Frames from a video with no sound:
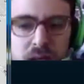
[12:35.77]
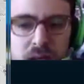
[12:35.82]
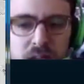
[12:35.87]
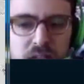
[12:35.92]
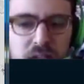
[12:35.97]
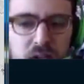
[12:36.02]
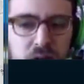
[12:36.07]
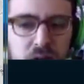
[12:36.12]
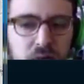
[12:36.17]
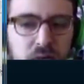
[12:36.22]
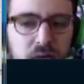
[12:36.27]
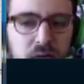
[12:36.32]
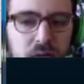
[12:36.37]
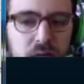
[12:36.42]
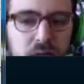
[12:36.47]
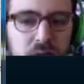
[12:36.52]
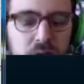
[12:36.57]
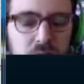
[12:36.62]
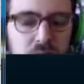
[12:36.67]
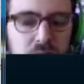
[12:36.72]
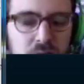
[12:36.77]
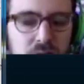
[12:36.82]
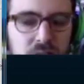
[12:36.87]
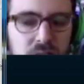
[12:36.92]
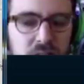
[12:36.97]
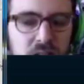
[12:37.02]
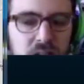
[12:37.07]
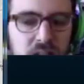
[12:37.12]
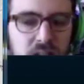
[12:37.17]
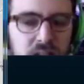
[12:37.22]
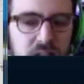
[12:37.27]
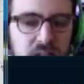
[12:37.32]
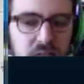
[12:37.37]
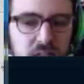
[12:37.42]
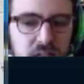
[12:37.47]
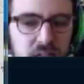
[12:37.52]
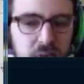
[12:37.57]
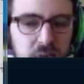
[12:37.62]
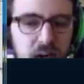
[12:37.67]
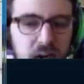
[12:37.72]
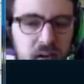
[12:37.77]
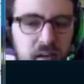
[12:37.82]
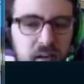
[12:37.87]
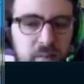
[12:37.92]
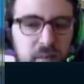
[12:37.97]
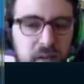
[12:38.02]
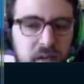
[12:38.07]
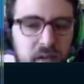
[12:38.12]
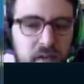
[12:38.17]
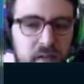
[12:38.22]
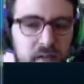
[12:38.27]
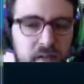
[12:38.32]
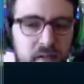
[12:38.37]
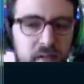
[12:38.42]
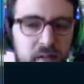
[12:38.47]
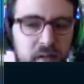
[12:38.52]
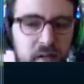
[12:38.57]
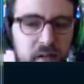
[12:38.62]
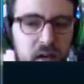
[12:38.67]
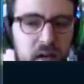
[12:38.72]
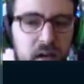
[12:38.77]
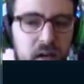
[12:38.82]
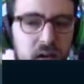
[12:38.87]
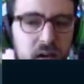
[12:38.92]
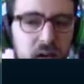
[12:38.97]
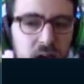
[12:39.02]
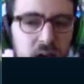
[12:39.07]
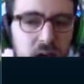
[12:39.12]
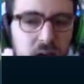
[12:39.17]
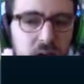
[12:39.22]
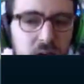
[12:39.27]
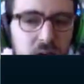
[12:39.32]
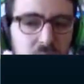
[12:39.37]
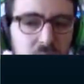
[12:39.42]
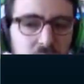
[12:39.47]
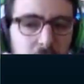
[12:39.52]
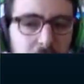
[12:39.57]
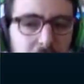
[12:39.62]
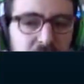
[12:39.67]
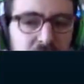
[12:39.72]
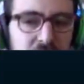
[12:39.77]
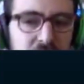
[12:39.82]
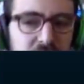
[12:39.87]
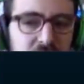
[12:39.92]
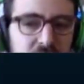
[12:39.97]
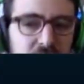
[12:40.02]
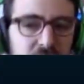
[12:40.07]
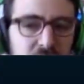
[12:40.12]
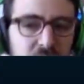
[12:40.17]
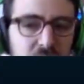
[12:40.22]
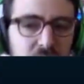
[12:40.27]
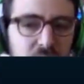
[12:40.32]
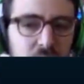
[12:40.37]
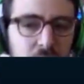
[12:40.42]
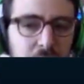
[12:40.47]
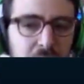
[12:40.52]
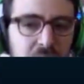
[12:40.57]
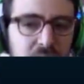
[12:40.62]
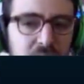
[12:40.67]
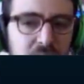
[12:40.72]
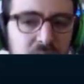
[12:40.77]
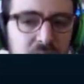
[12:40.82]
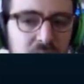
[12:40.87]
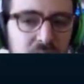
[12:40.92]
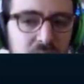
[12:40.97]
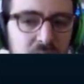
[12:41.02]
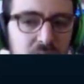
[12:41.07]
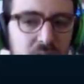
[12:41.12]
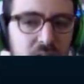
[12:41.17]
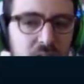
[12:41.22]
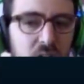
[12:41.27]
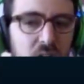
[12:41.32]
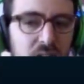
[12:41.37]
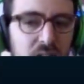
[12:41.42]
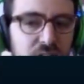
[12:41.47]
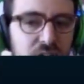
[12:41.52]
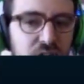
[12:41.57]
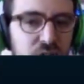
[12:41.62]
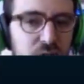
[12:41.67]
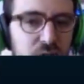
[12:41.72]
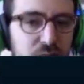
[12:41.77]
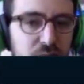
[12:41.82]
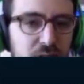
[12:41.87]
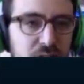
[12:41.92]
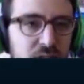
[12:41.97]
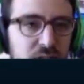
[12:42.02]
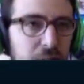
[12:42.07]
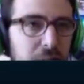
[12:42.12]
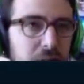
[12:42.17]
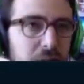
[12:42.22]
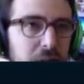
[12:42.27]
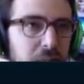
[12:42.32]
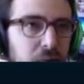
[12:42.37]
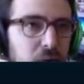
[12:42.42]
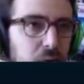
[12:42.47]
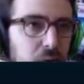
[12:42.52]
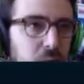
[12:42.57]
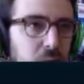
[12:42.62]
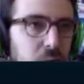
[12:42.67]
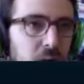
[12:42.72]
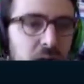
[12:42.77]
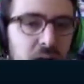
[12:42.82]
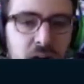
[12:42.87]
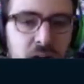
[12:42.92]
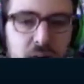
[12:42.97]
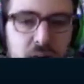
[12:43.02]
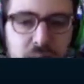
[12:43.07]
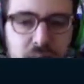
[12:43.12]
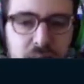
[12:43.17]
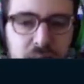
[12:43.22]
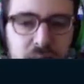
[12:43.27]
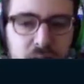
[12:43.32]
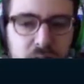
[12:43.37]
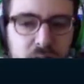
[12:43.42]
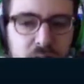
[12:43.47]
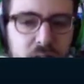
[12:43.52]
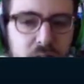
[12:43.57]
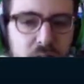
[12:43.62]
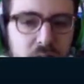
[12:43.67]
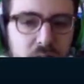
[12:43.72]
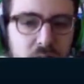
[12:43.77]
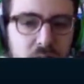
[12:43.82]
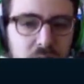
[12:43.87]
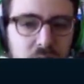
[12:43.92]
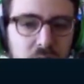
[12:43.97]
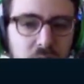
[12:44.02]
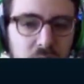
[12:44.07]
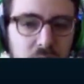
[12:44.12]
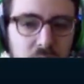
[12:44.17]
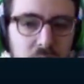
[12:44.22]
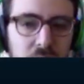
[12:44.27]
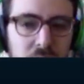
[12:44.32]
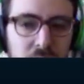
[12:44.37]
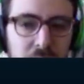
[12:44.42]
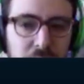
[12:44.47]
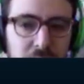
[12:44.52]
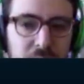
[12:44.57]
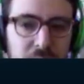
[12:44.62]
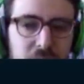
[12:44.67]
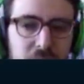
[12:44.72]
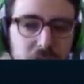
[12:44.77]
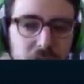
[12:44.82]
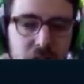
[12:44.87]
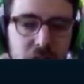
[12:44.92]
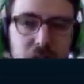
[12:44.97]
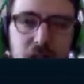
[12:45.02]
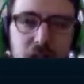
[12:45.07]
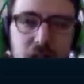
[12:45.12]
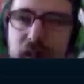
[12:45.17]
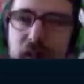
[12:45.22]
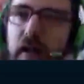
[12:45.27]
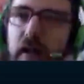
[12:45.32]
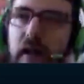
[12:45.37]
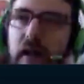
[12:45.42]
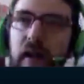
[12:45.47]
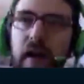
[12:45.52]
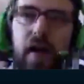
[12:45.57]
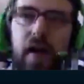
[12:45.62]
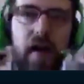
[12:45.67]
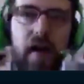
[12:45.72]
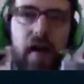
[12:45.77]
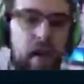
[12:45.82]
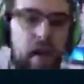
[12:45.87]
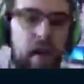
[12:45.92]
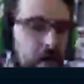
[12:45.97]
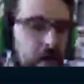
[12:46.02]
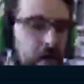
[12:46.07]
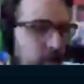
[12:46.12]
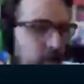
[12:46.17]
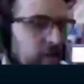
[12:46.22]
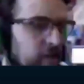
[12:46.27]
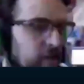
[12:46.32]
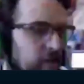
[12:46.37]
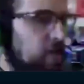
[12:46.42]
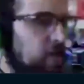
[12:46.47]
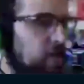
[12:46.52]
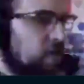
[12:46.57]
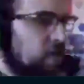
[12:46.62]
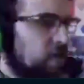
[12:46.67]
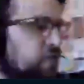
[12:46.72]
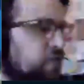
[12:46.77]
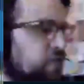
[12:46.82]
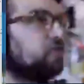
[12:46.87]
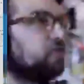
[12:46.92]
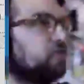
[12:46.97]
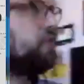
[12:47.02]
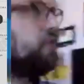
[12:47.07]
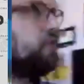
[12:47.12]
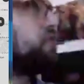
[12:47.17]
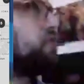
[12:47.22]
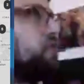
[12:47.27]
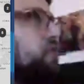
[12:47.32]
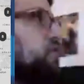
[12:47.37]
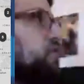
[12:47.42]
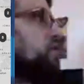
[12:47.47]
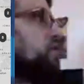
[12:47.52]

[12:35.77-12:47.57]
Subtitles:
so those things you see behind me up on the ceiling are basically costumes that people would wear. And I can kind of show you.